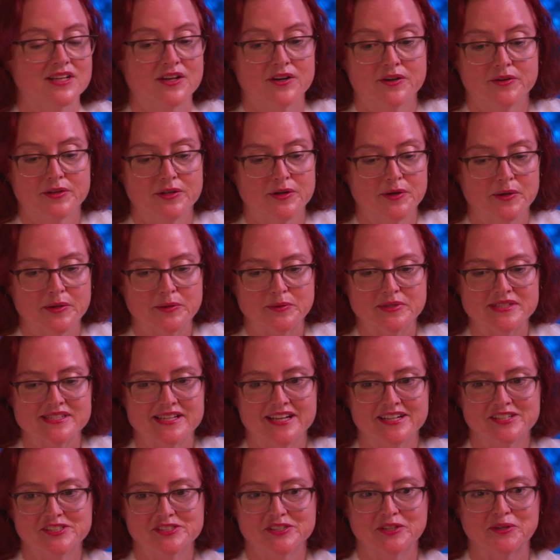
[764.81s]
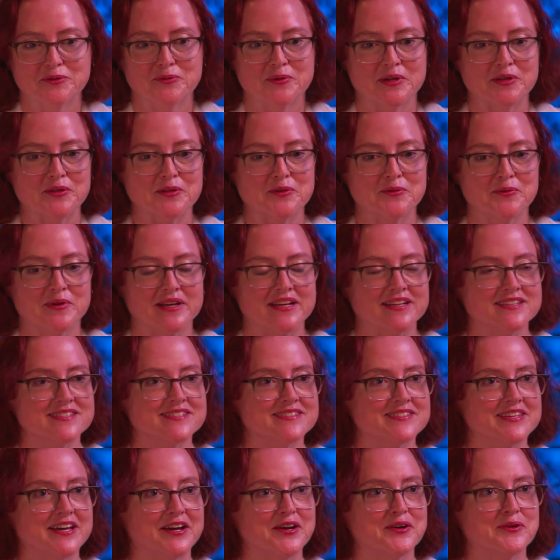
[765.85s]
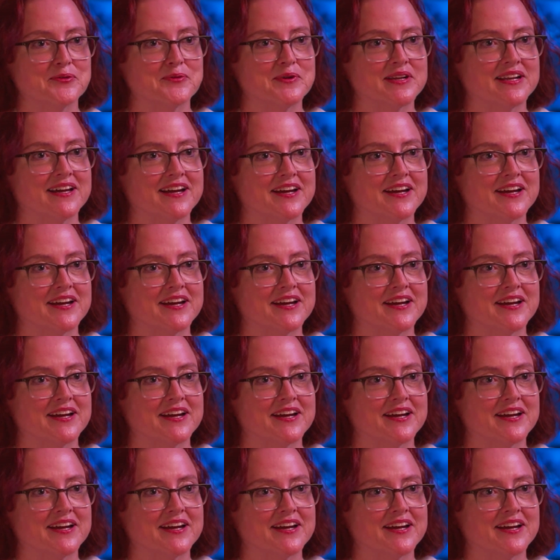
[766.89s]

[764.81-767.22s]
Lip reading: Oh, no, it was actually one of the ways when